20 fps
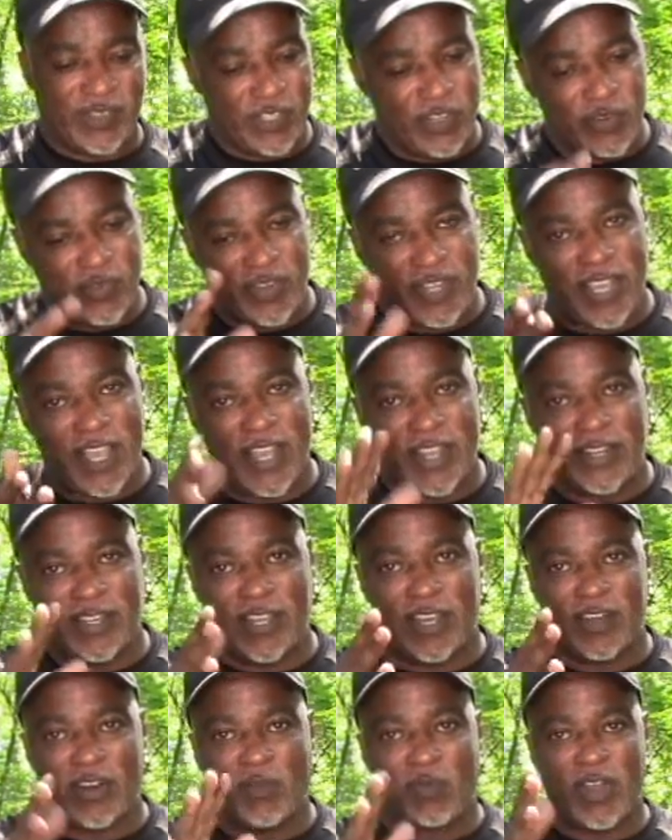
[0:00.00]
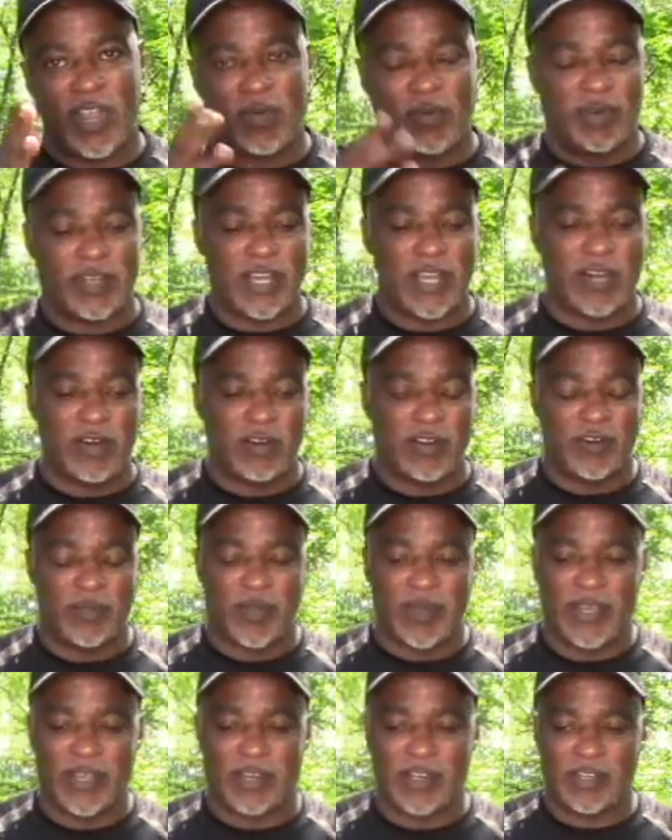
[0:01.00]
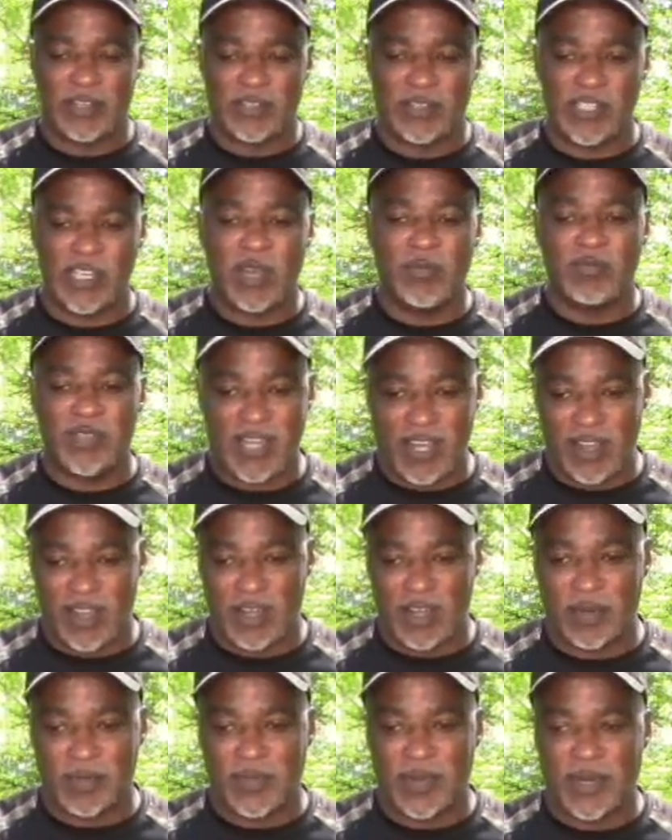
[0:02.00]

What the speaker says: you can get away with that a little bit sometime,